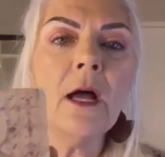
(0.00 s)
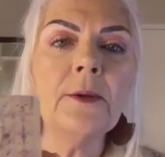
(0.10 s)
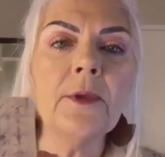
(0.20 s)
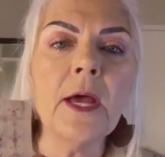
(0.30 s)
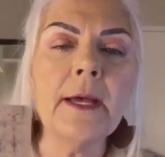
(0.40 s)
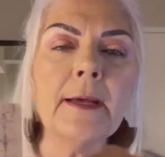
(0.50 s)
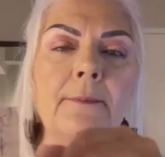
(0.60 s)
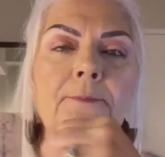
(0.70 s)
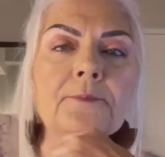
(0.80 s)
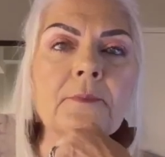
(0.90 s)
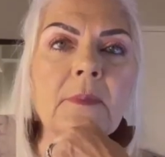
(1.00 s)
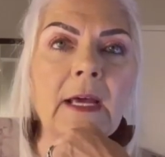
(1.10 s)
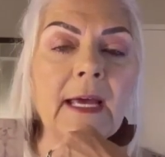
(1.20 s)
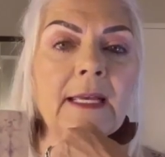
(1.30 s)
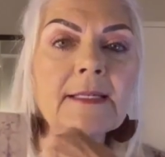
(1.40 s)
on
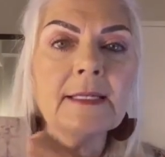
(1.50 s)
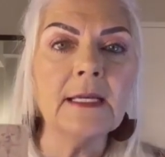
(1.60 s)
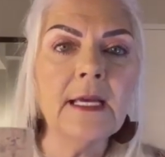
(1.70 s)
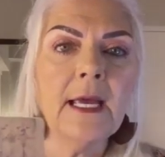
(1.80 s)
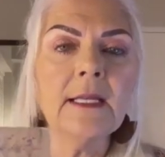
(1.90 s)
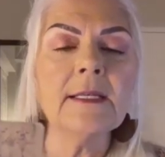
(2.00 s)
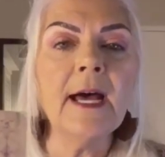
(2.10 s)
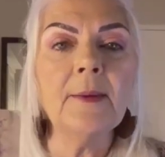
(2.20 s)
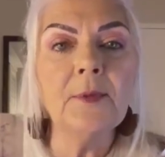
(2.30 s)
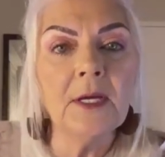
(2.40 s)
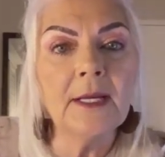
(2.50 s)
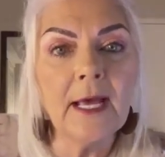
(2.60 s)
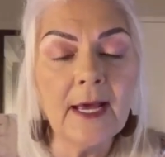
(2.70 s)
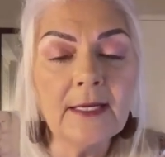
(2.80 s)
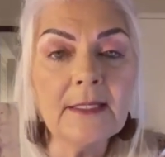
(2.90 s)
Etsy and typed in
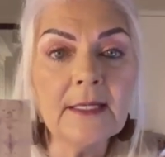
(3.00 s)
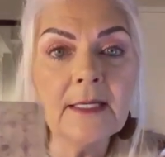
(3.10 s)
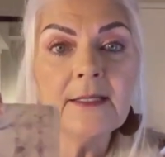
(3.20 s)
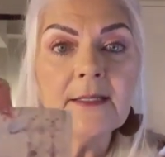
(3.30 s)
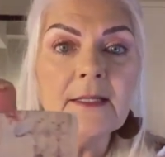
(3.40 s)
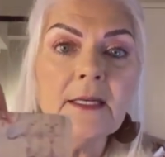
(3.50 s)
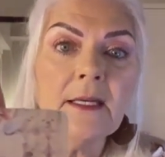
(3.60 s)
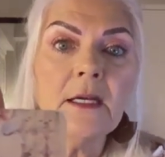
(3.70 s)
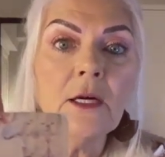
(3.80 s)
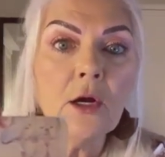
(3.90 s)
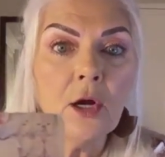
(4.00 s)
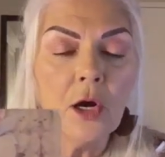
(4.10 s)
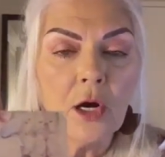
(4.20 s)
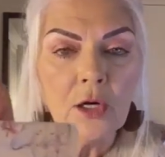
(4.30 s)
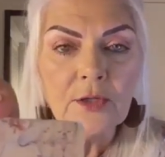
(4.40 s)
ATC
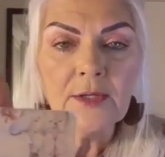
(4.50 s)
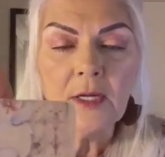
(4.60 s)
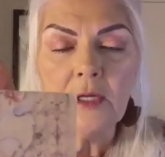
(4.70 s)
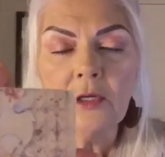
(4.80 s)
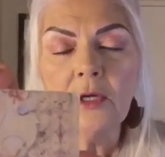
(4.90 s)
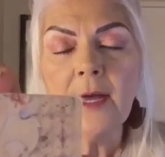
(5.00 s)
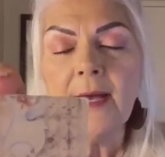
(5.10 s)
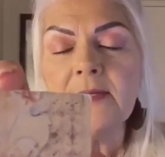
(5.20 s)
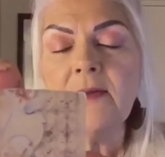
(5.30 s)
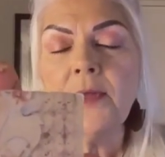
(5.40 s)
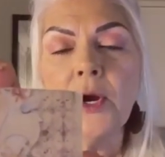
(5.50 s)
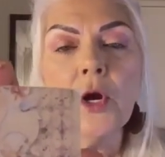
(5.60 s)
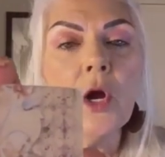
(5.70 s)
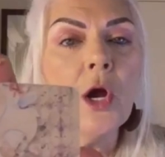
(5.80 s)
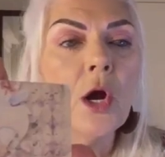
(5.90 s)
cards. And you guys,
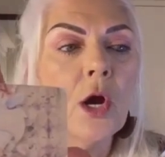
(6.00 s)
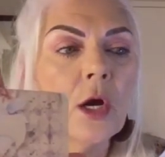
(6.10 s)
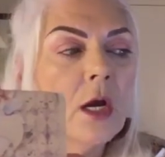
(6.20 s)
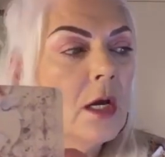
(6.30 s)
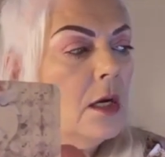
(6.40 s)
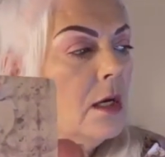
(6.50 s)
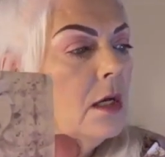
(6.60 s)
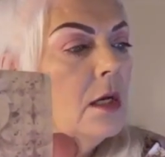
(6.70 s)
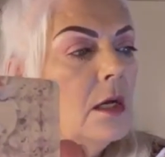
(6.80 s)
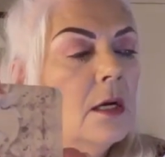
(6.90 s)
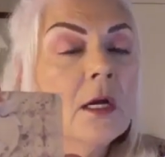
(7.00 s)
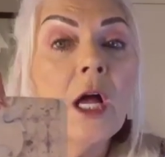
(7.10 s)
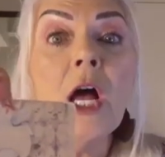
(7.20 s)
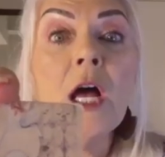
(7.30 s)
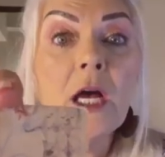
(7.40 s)
there are
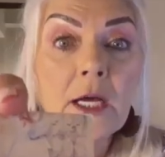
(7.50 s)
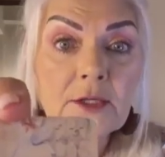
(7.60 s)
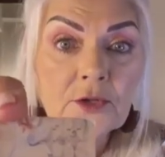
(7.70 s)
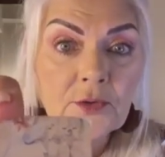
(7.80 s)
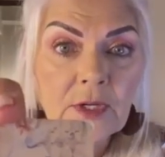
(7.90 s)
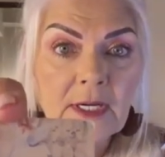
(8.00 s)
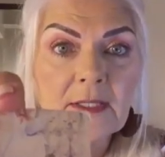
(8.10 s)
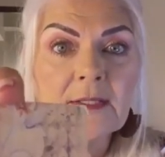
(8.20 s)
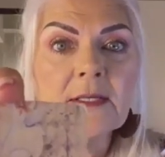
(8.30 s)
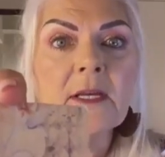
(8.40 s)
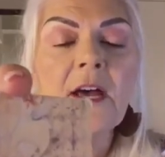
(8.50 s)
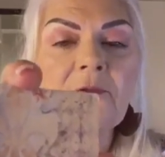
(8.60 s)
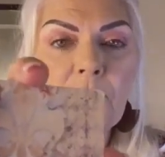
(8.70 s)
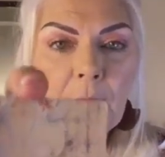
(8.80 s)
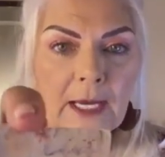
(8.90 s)
hundreds
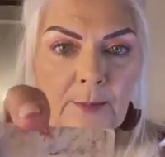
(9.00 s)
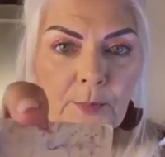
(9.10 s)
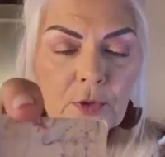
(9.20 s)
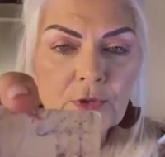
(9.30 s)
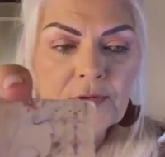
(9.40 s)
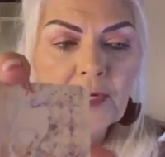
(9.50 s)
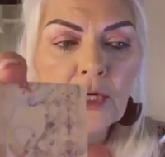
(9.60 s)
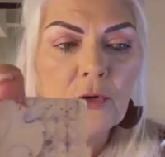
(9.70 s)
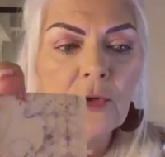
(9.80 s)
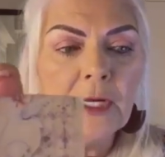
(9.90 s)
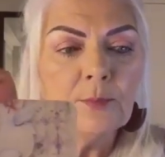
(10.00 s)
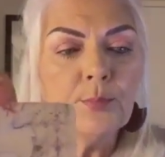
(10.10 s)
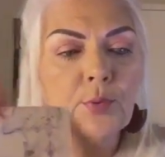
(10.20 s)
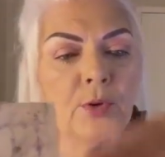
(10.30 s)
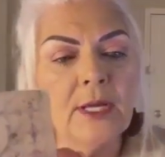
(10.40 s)
of papers that you can
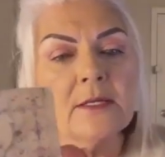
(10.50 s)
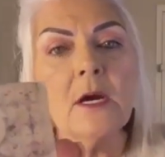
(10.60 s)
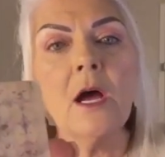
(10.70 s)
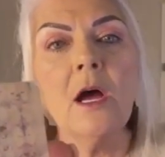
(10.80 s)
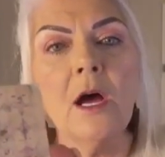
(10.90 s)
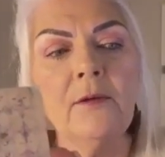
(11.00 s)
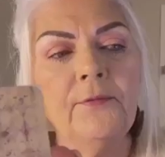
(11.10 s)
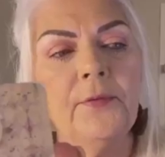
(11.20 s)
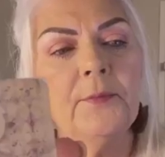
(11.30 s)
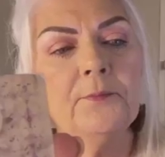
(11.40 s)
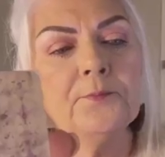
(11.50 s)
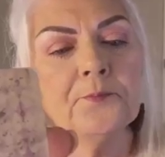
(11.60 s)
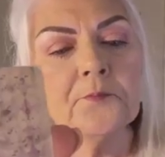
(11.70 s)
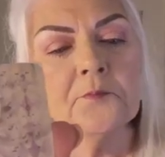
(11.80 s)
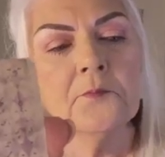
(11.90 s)
print off
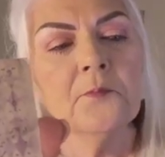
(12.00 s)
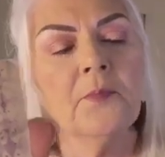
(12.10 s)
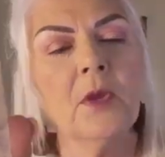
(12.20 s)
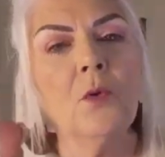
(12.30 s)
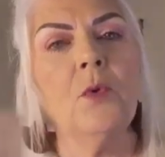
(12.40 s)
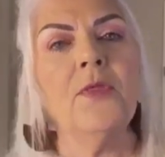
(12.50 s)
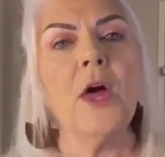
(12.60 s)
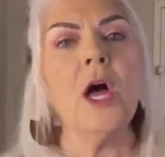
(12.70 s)
with